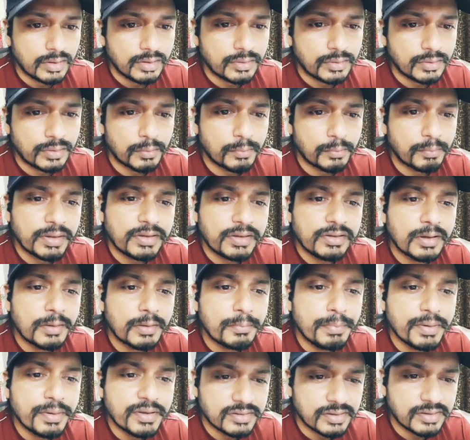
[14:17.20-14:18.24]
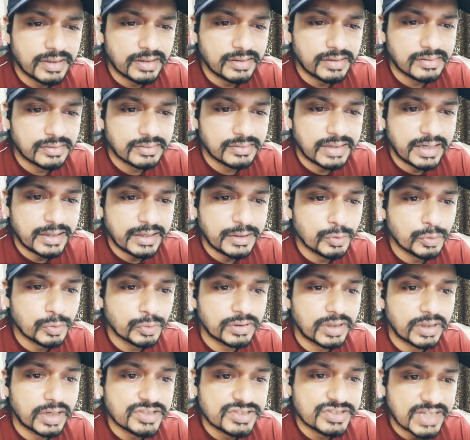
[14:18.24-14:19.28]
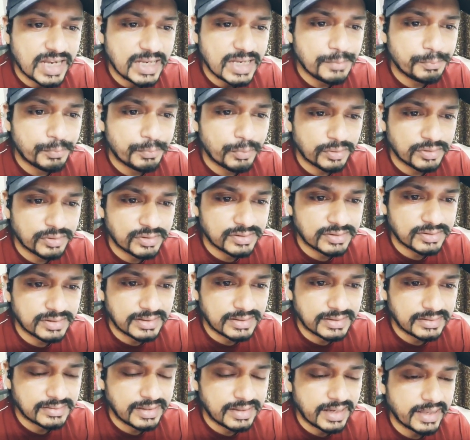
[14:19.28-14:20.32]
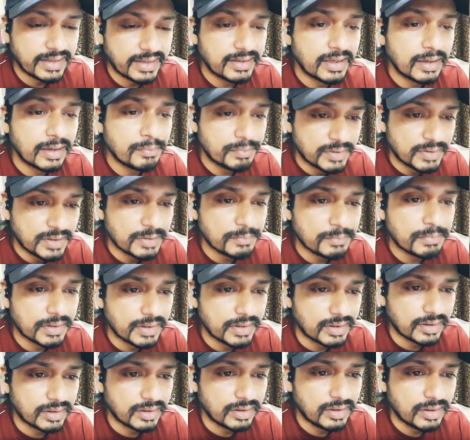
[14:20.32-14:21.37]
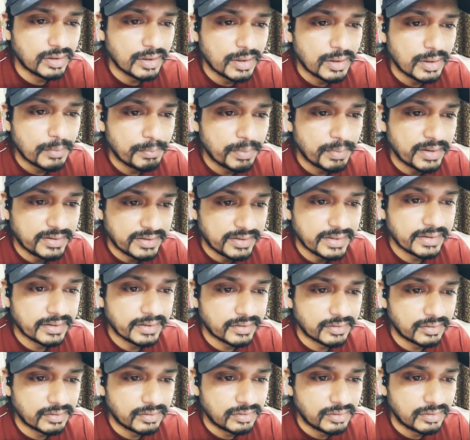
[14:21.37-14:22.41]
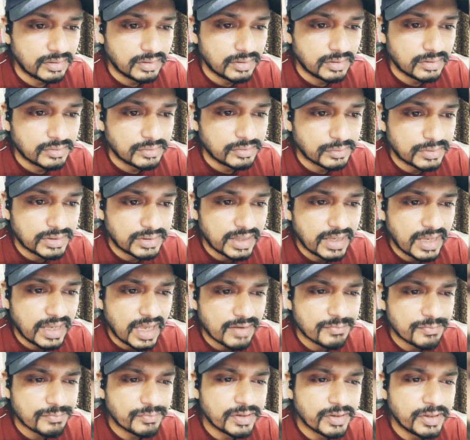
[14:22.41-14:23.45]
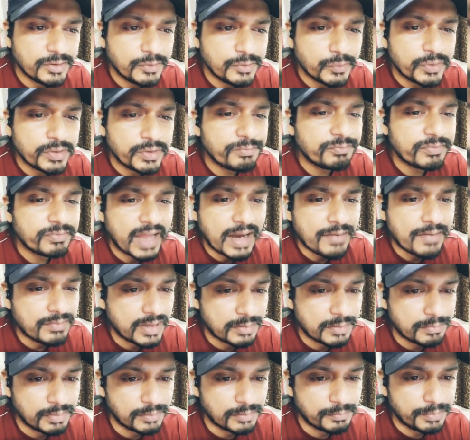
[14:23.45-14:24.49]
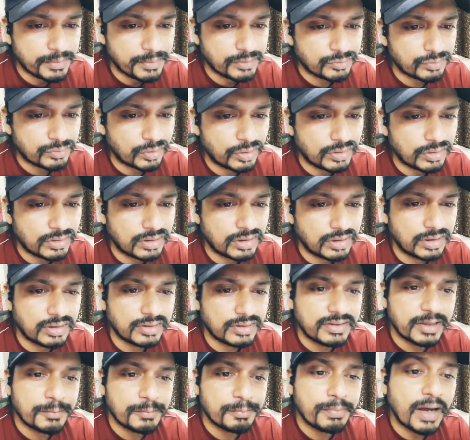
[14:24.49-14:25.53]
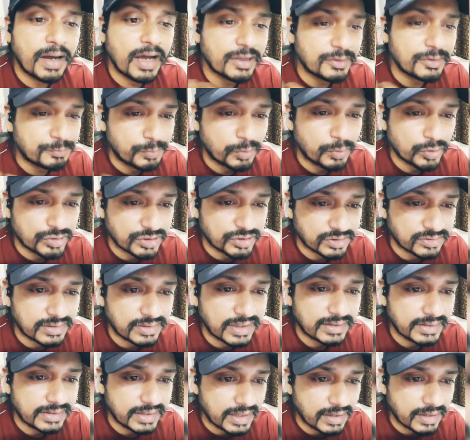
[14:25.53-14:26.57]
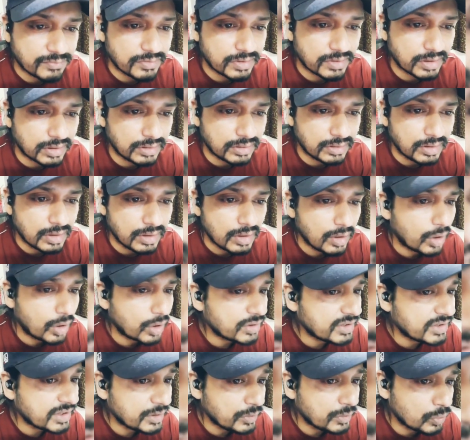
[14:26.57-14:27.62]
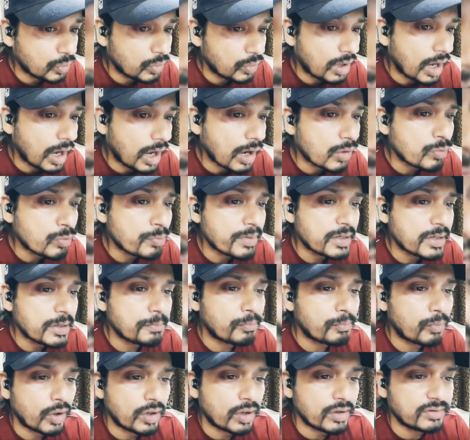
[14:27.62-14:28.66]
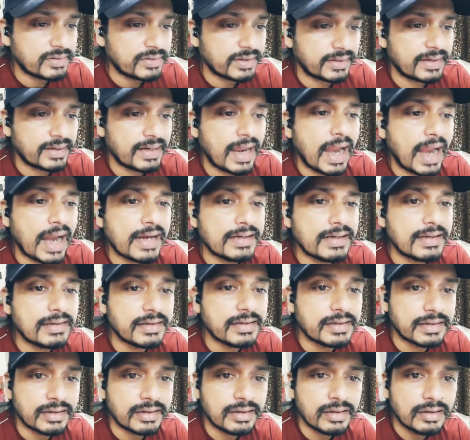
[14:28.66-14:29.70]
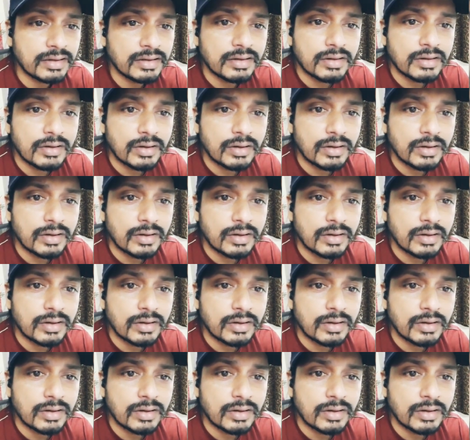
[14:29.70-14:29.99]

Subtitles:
But the business that use agile processes like company B painting here, so they have intuitive timetable based on their past projects that they have done, or they know how many points they can handle in a